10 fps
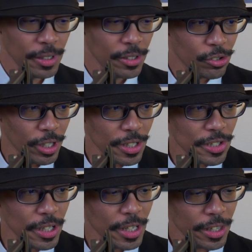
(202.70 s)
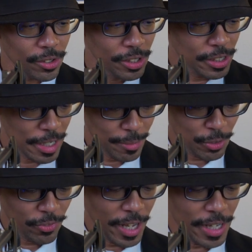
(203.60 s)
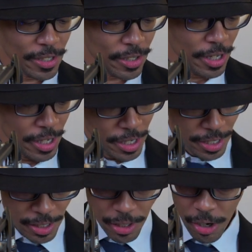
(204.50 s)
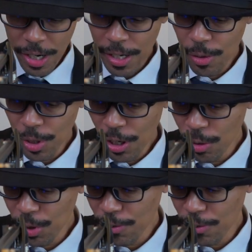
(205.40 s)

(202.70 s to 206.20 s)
Try to say that 3 times fast. All right, here we go with the